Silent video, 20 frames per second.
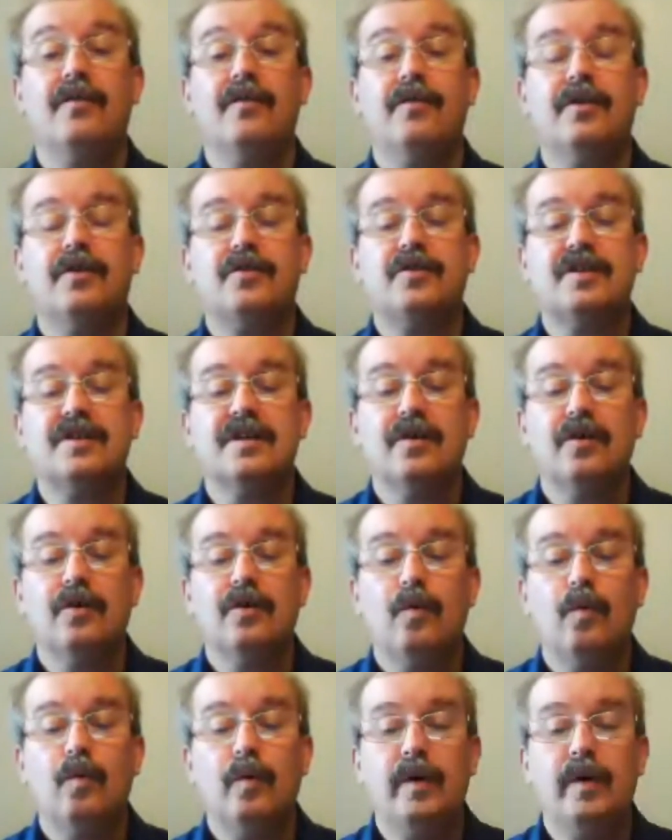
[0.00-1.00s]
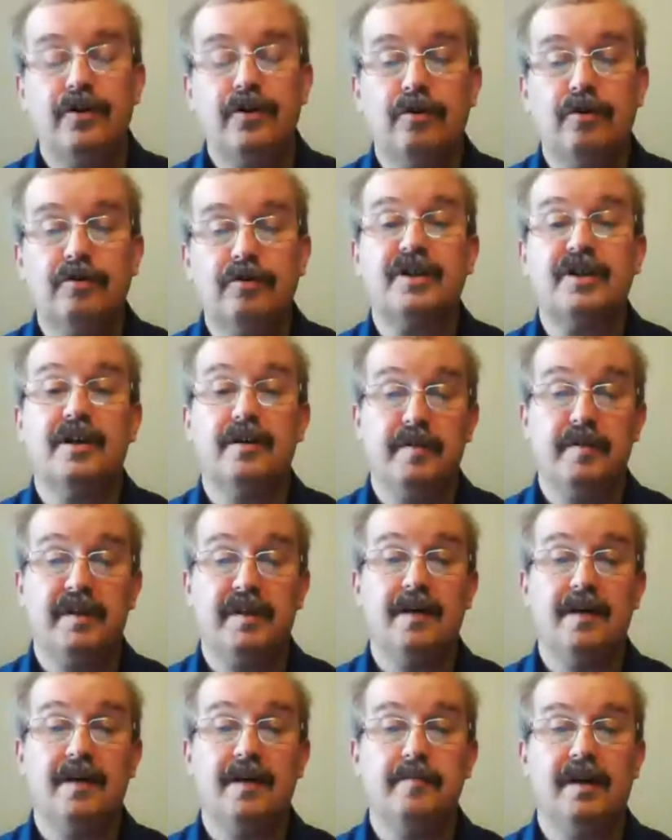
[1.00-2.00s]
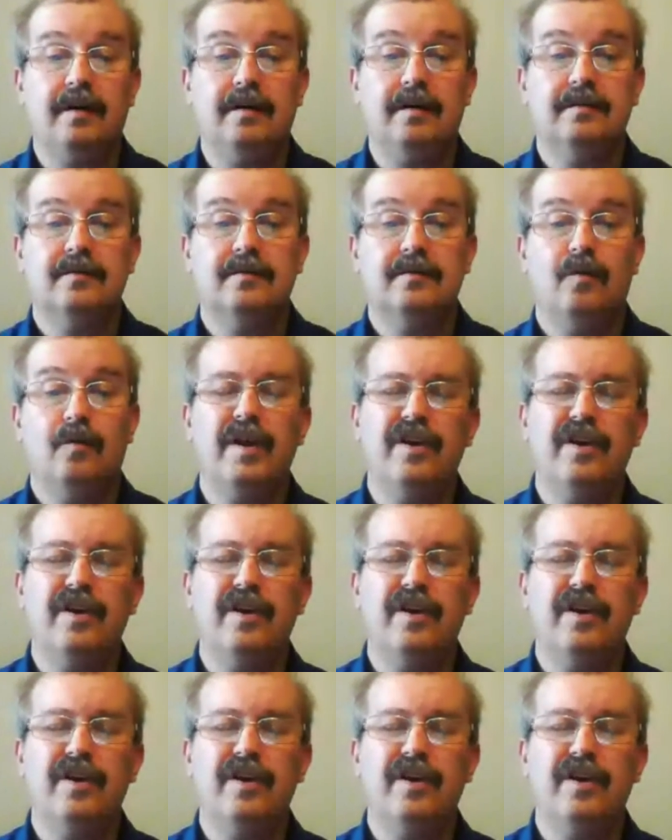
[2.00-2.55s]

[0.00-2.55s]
that we're not going to become ill,